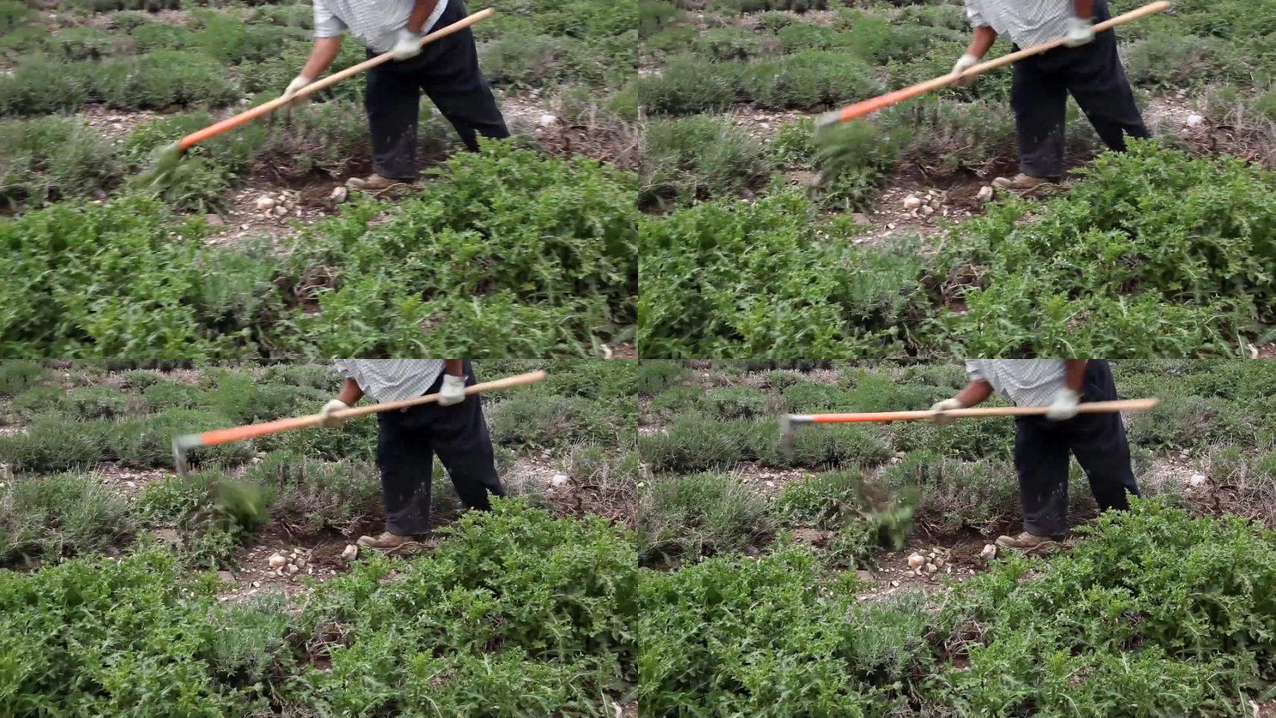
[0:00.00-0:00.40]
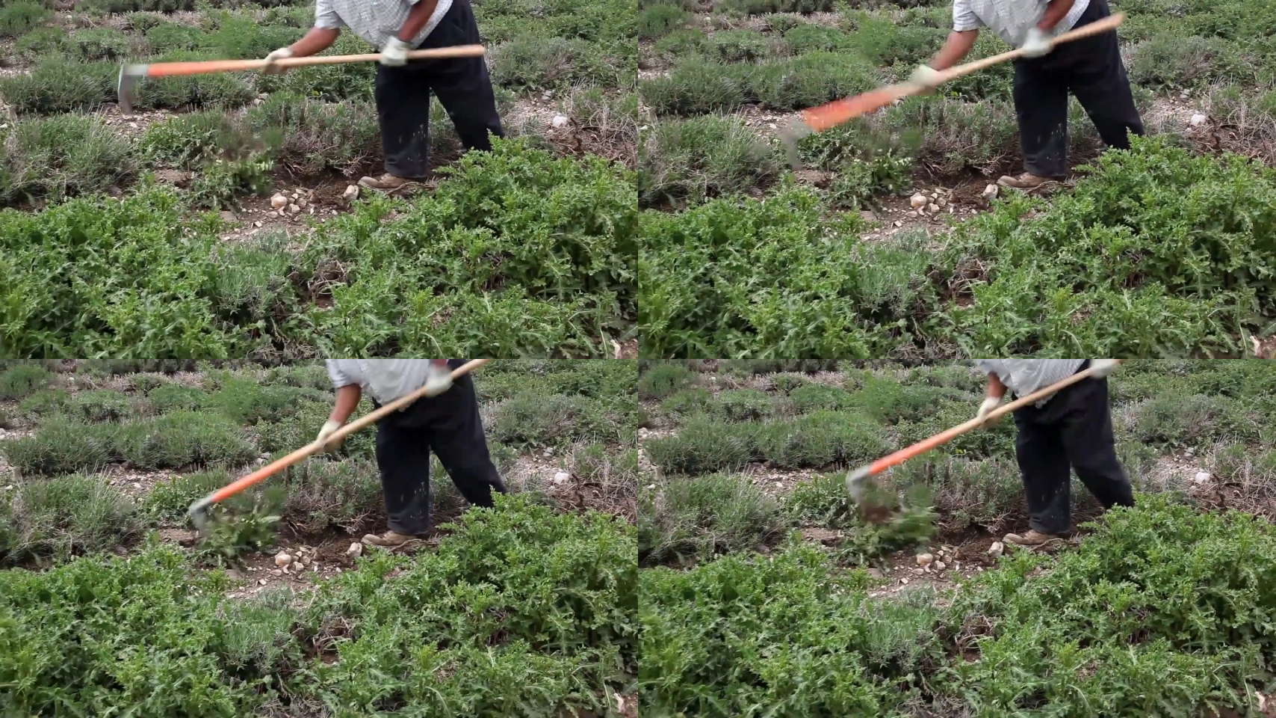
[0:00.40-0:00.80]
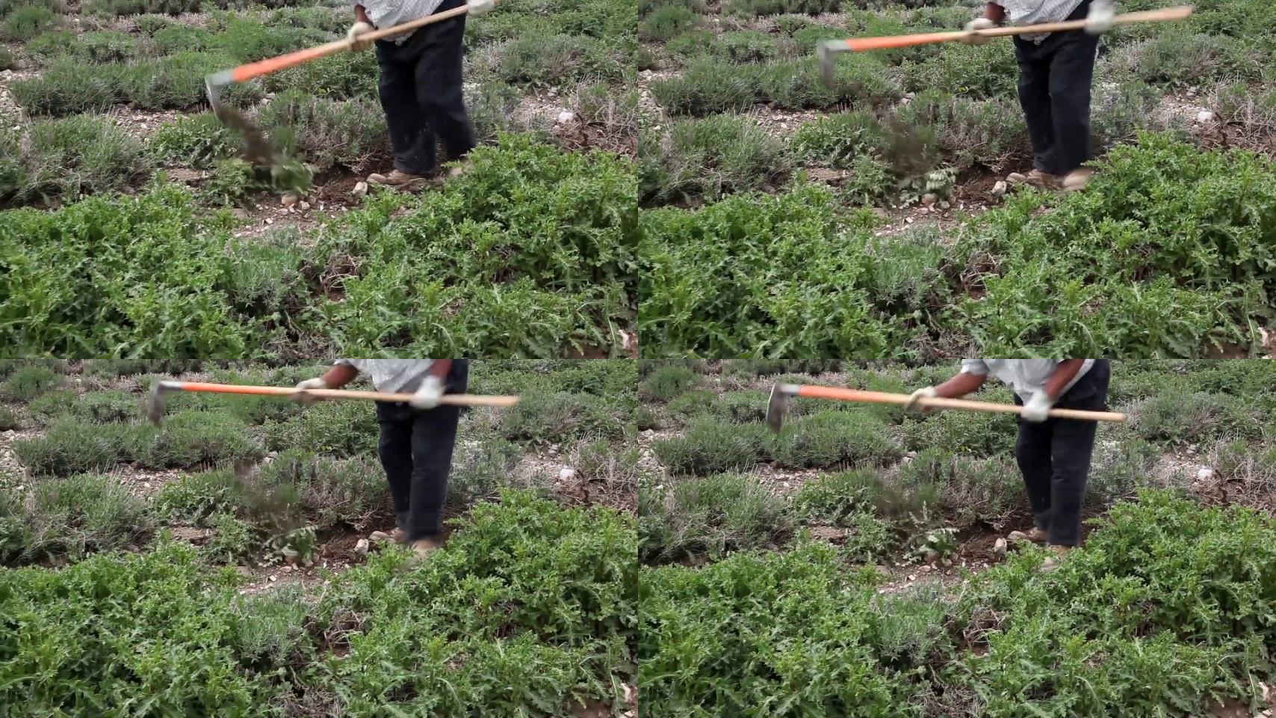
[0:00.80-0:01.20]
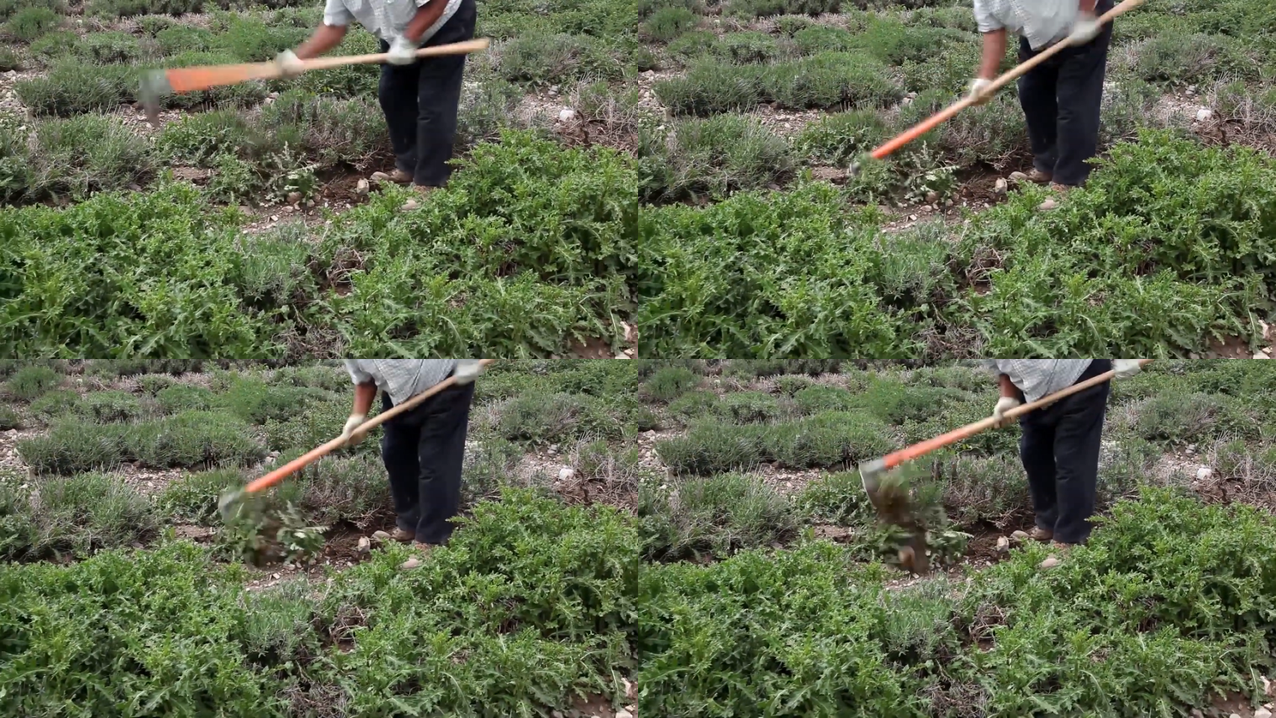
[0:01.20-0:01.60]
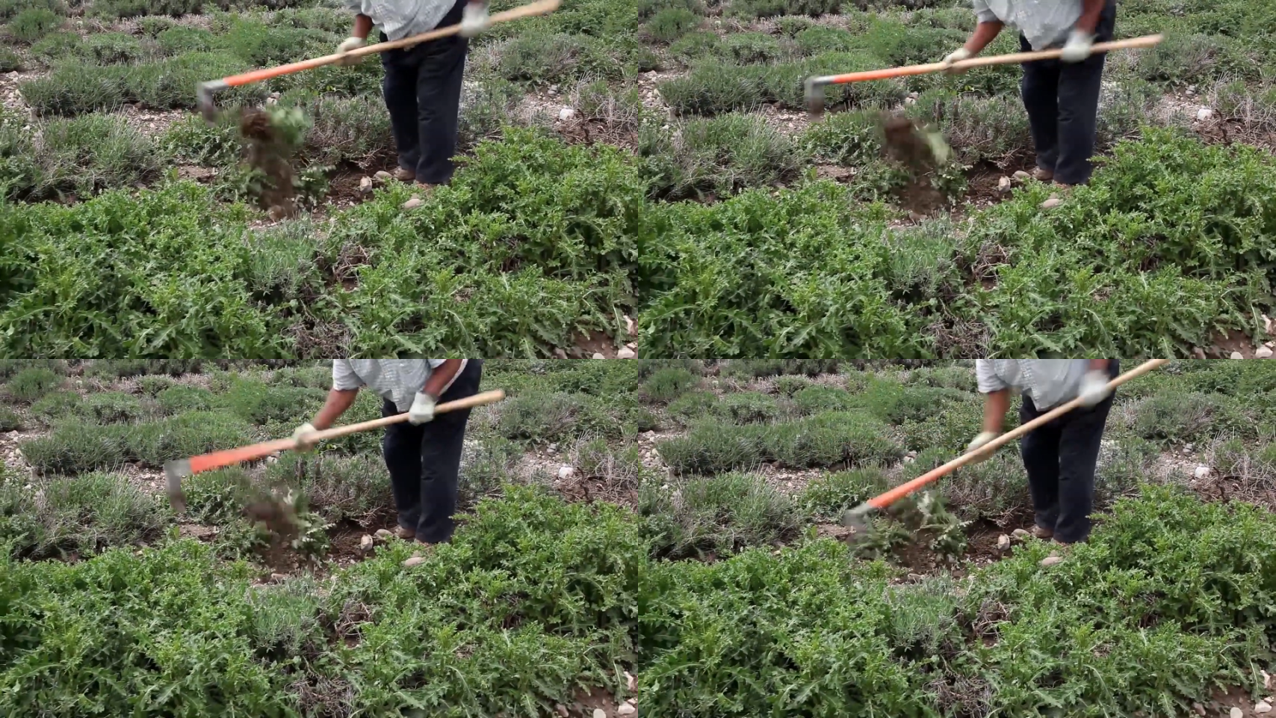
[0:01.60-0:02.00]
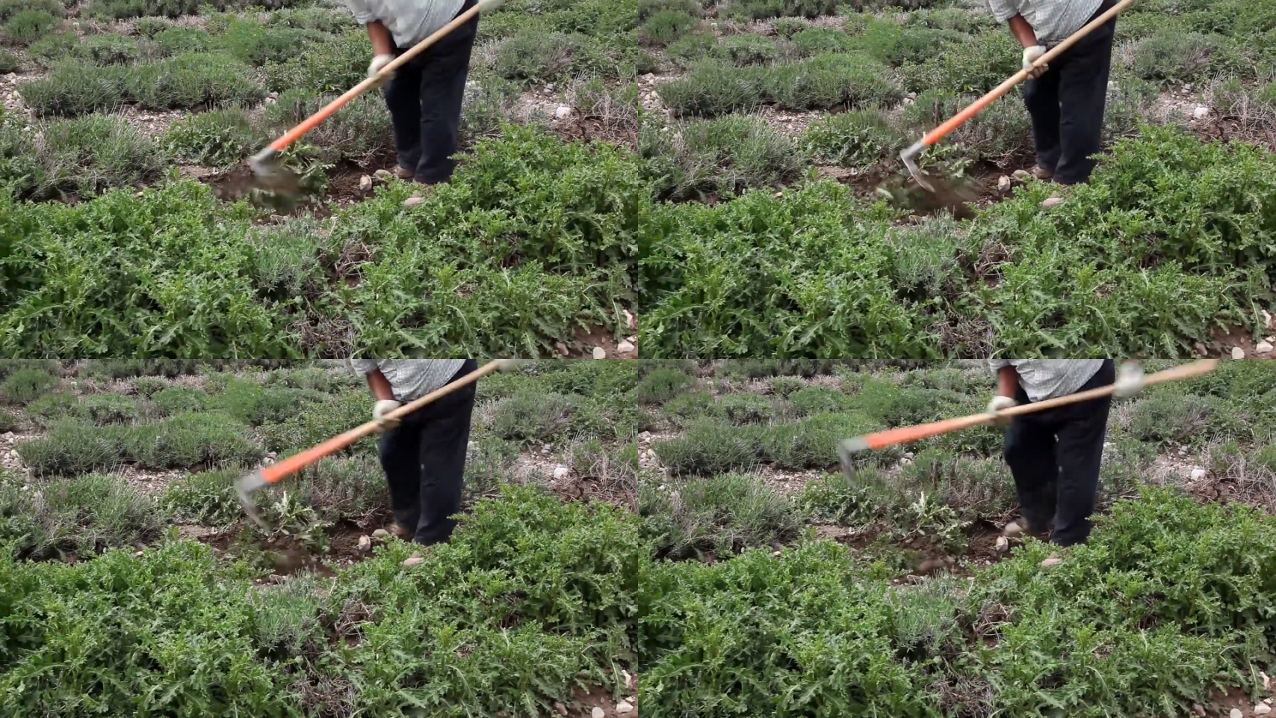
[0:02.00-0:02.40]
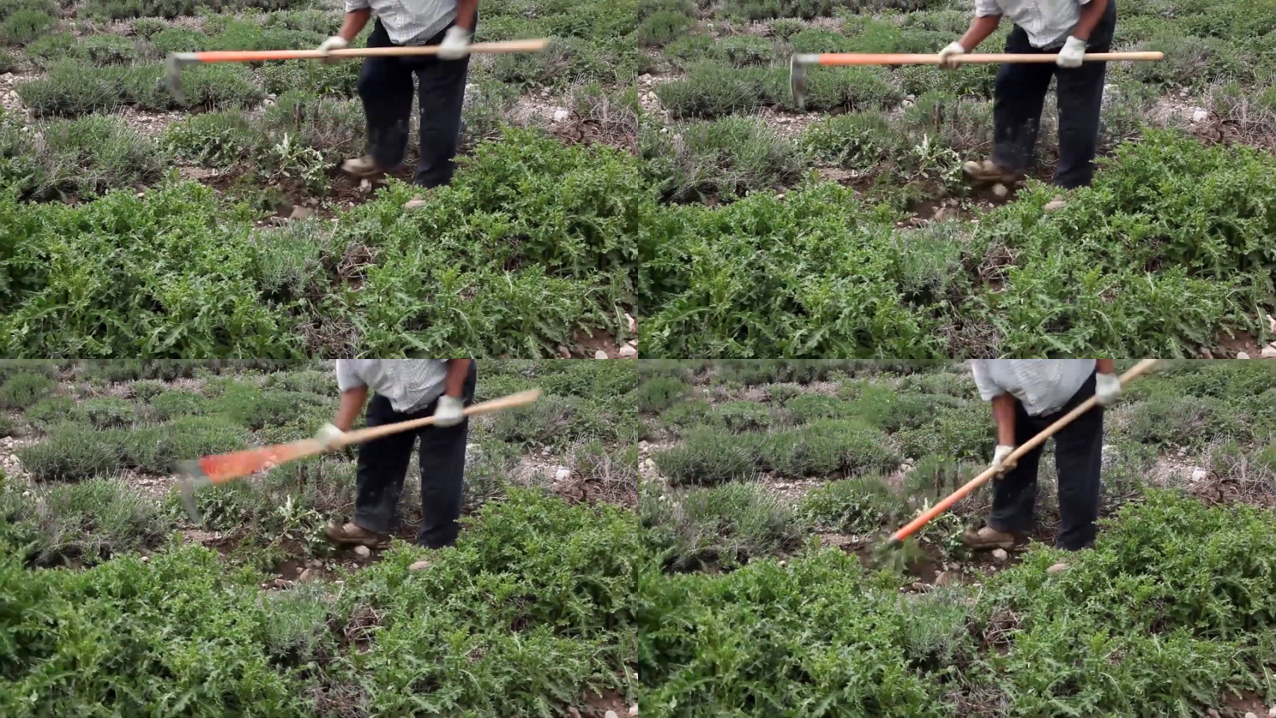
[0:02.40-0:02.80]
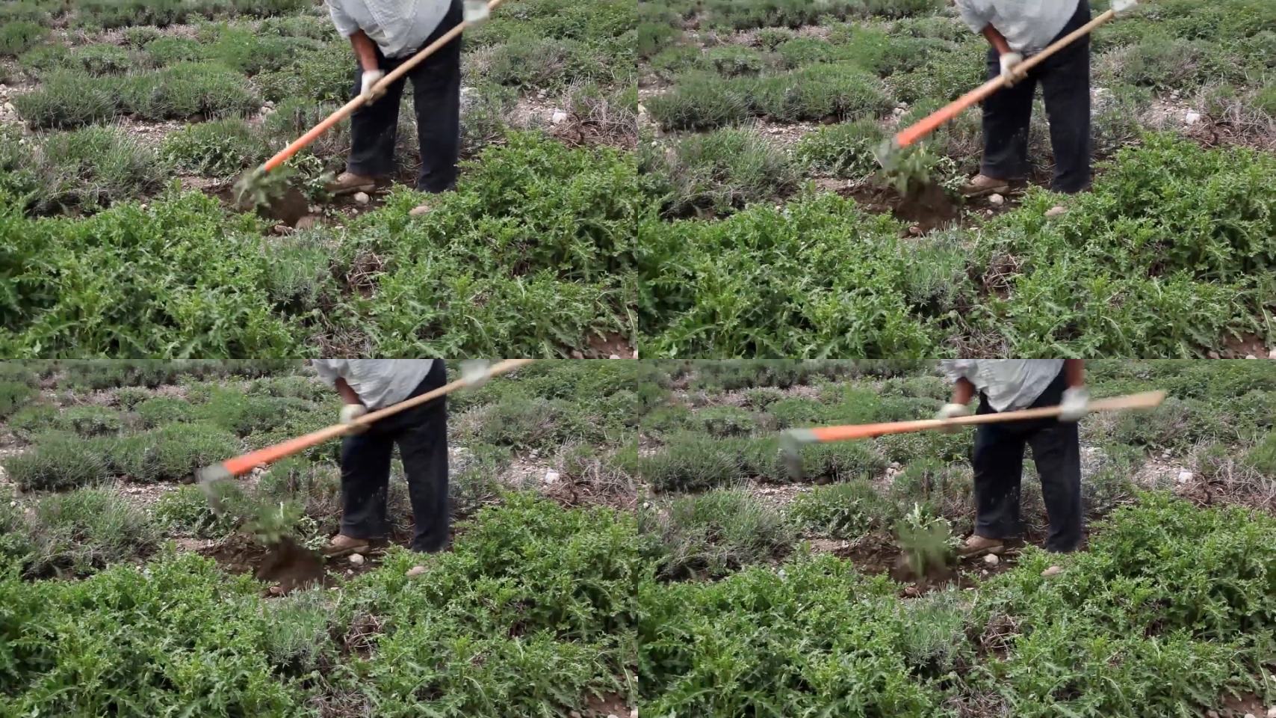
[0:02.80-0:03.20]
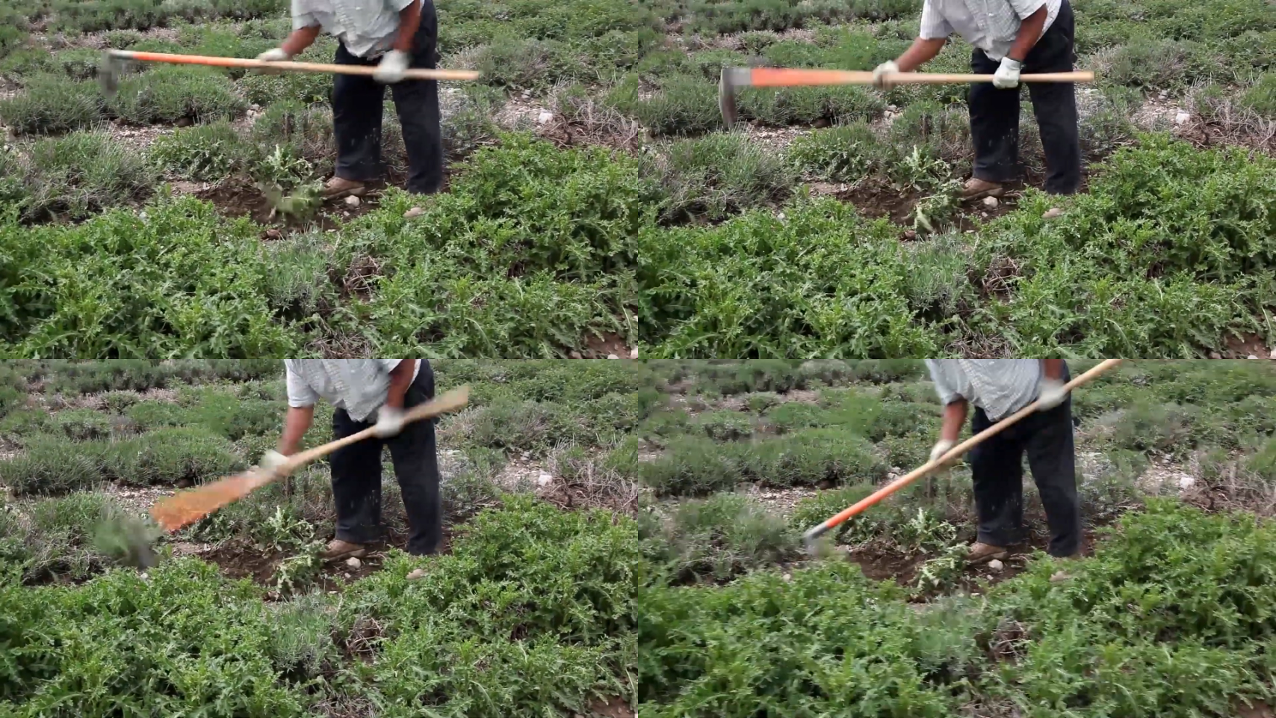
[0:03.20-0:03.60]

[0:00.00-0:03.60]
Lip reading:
Nobody's mouth can be seen.